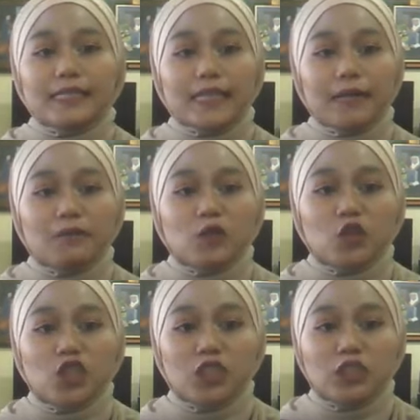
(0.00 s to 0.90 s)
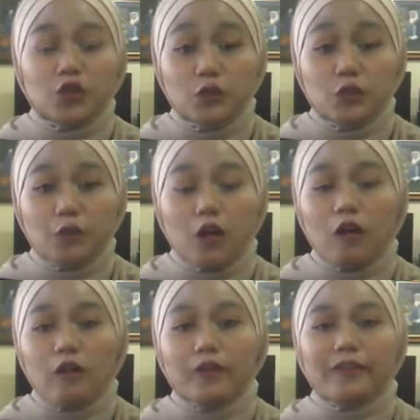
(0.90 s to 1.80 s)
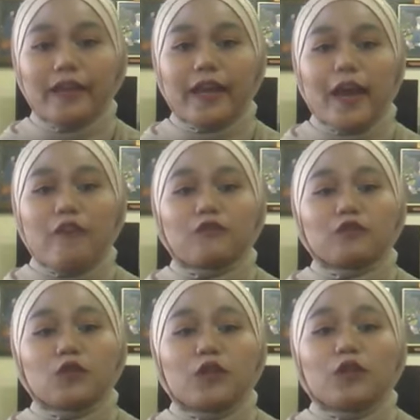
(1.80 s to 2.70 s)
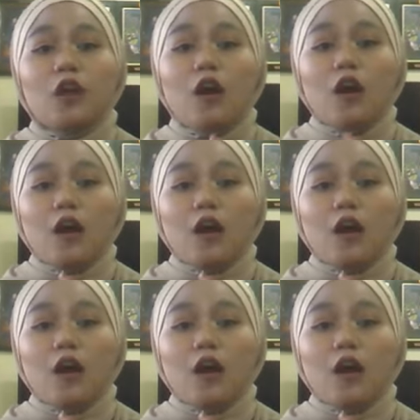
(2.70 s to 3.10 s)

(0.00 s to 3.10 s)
same social group, or they have known